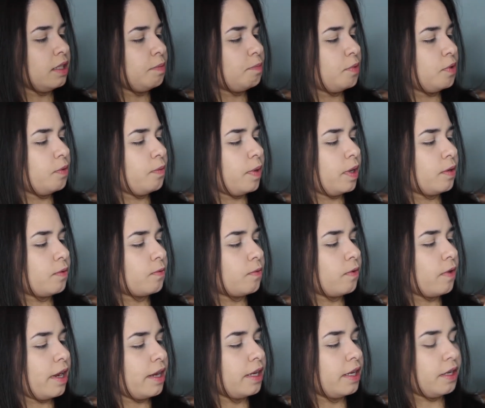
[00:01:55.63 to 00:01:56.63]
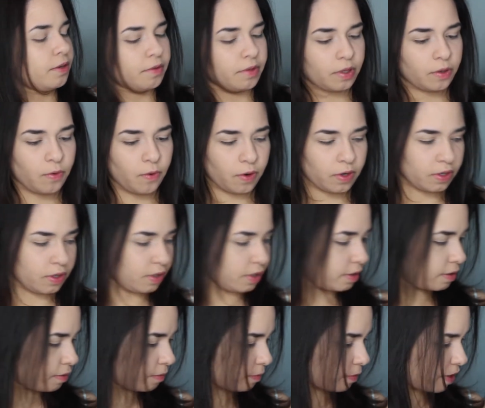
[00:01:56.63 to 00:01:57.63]
blue one right here in the corner.
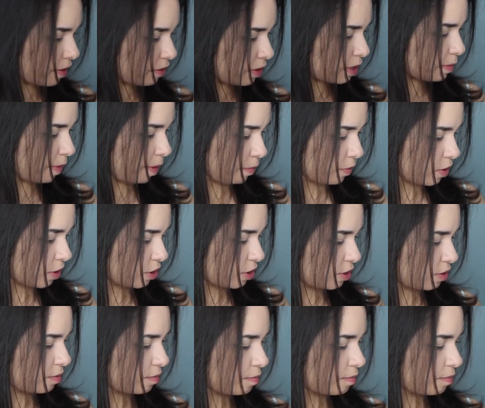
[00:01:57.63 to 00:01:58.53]
Where is my brush?